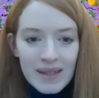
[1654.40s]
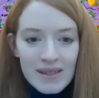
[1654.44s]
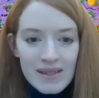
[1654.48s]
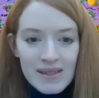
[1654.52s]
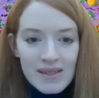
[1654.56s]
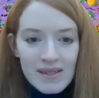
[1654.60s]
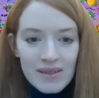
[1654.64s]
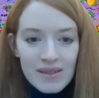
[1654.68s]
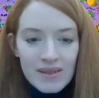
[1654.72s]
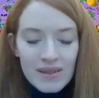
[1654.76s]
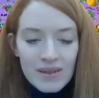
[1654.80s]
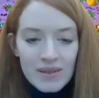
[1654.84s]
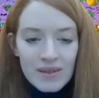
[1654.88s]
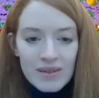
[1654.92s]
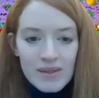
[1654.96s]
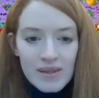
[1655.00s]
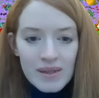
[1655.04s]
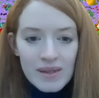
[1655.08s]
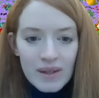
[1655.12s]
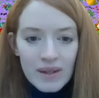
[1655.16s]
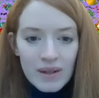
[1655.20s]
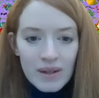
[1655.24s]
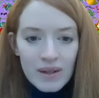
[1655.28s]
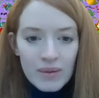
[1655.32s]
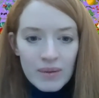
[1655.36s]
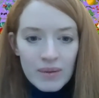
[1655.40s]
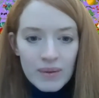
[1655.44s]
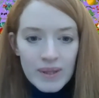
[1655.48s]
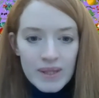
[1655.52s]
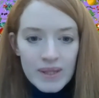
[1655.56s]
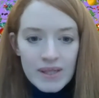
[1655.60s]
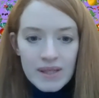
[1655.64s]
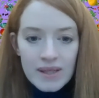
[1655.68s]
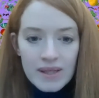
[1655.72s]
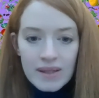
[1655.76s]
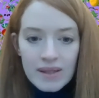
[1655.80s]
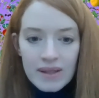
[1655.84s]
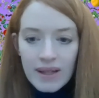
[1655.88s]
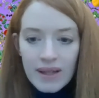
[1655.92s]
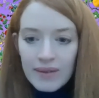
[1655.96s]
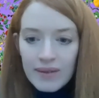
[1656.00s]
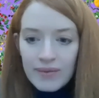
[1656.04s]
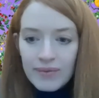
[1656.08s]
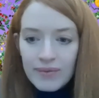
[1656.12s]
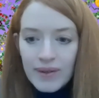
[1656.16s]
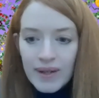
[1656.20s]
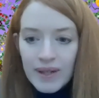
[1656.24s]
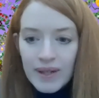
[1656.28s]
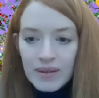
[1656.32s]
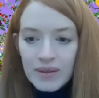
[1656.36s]
So there's a
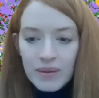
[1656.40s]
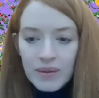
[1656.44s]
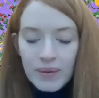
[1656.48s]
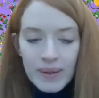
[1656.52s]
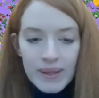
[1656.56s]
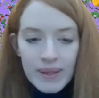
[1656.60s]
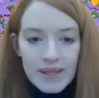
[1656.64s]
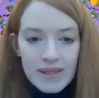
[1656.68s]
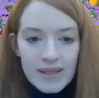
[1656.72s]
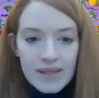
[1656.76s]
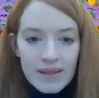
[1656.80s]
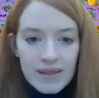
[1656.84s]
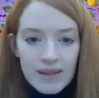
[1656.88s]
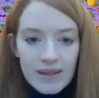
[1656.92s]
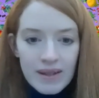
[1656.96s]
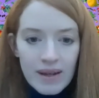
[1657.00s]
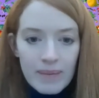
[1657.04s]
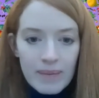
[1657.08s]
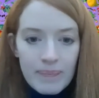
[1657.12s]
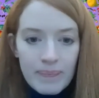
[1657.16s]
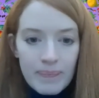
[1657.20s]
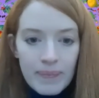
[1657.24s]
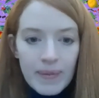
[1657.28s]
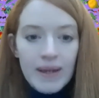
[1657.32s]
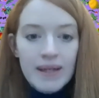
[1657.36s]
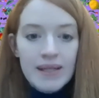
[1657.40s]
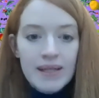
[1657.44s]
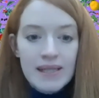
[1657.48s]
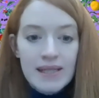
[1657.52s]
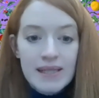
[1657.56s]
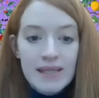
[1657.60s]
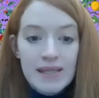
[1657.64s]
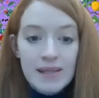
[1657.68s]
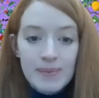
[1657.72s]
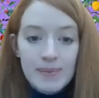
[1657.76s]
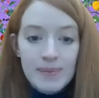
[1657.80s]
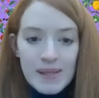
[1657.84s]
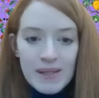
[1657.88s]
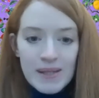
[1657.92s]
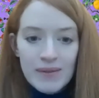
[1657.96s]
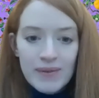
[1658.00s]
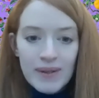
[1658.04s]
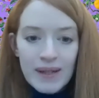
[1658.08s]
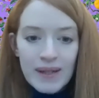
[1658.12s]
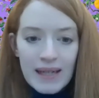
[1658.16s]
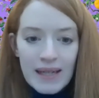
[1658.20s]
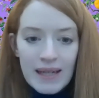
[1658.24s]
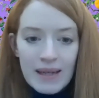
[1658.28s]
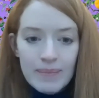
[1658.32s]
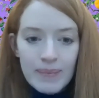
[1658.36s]
final question. Actually, it's
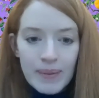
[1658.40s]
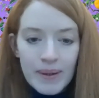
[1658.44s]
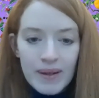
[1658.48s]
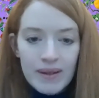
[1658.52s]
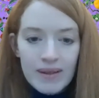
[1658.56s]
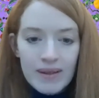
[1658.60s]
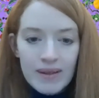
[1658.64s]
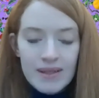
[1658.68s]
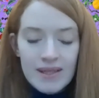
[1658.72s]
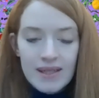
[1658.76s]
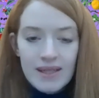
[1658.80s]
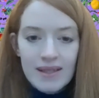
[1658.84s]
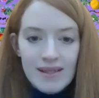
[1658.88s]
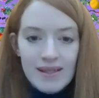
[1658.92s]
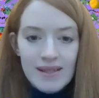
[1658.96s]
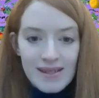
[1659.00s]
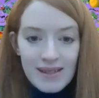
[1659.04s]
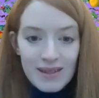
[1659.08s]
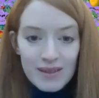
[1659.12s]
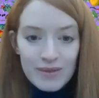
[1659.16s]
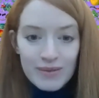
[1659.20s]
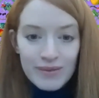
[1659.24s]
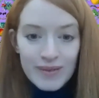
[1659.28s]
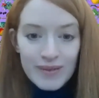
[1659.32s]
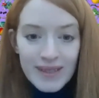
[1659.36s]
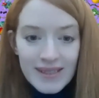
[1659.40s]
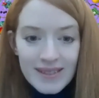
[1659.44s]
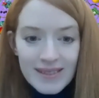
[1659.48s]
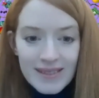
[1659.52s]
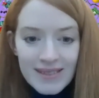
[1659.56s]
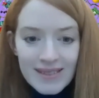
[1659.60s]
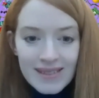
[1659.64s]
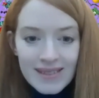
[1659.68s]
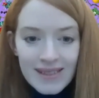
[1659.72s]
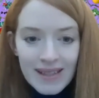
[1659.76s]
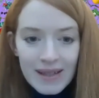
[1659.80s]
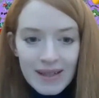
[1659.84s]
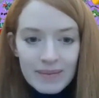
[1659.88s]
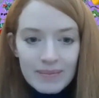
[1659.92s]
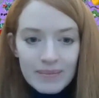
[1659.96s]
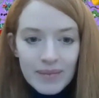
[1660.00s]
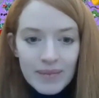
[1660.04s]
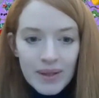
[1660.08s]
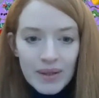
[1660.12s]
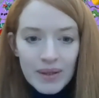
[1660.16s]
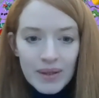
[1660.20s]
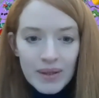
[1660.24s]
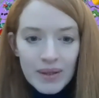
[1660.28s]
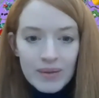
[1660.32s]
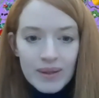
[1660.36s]
specifically about the data selfies
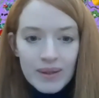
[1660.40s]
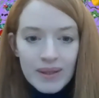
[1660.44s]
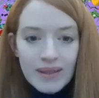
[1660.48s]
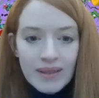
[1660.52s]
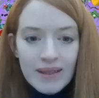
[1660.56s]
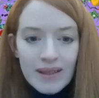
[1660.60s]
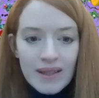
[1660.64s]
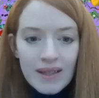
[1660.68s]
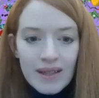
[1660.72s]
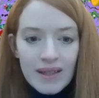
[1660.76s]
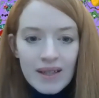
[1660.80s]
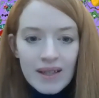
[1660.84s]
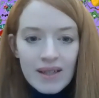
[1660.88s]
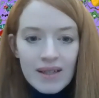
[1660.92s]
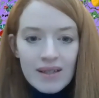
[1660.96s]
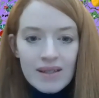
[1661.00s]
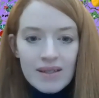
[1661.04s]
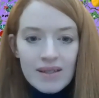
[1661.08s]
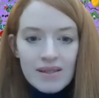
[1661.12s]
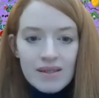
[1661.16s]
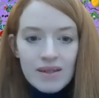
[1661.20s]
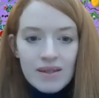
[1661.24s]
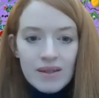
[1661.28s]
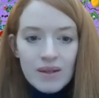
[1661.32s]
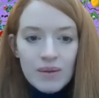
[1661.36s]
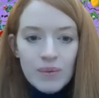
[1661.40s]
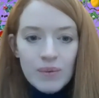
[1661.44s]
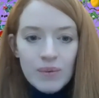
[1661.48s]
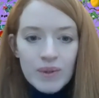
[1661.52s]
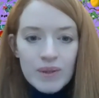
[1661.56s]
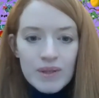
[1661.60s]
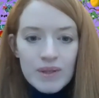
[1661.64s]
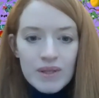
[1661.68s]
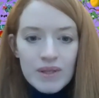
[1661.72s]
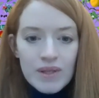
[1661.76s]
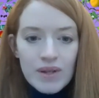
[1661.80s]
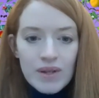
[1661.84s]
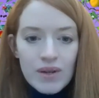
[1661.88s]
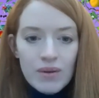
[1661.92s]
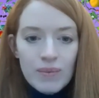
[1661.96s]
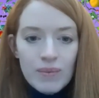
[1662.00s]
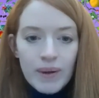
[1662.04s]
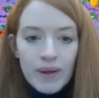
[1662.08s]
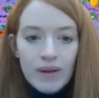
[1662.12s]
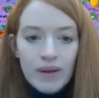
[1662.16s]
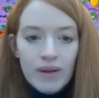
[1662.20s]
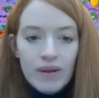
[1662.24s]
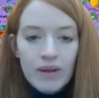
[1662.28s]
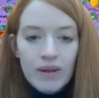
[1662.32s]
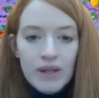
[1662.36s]
coding. So they want to know
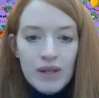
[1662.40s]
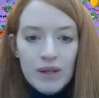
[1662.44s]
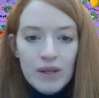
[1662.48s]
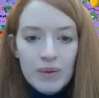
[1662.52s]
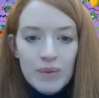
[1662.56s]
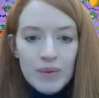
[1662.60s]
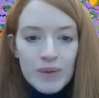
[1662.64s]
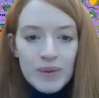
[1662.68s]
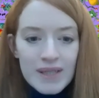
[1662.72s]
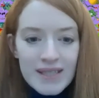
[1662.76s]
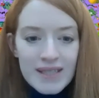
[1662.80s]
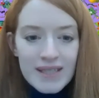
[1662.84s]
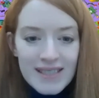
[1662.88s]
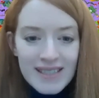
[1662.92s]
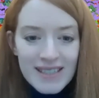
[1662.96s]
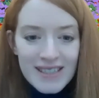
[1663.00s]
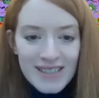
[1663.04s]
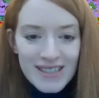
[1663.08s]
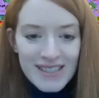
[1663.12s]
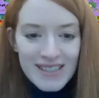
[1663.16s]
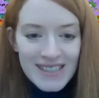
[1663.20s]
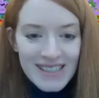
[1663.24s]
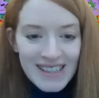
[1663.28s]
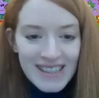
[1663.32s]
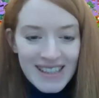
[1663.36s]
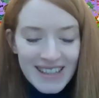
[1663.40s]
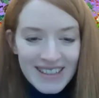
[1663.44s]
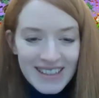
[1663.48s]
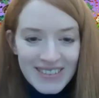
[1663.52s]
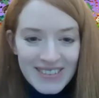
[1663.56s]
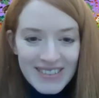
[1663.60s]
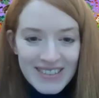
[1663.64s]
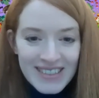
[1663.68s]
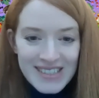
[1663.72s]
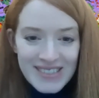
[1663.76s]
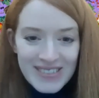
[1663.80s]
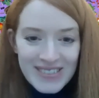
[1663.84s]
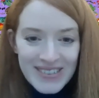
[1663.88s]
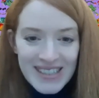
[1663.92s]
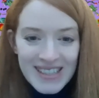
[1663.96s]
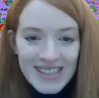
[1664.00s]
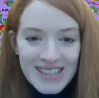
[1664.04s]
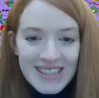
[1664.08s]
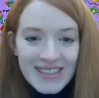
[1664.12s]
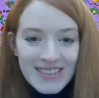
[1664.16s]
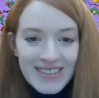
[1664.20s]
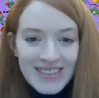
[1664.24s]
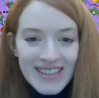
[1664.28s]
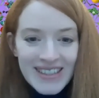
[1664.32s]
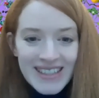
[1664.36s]
about how you would, did you see that on the
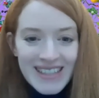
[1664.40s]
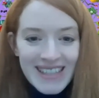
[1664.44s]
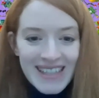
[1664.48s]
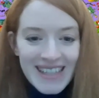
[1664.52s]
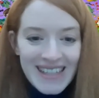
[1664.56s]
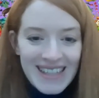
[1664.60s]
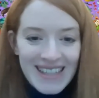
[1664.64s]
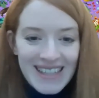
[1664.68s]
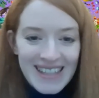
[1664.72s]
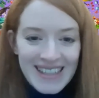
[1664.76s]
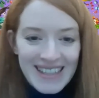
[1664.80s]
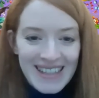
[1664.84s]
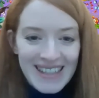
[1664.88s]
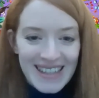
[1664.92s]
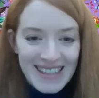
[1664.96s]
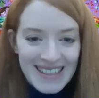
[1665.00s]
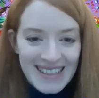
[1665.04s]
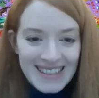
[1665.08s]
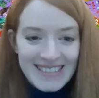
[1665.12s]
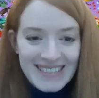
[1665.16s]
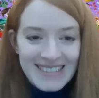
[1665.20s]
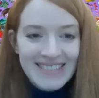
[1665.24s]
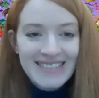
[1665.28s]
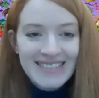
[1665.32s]
screen, Craig? Yeah.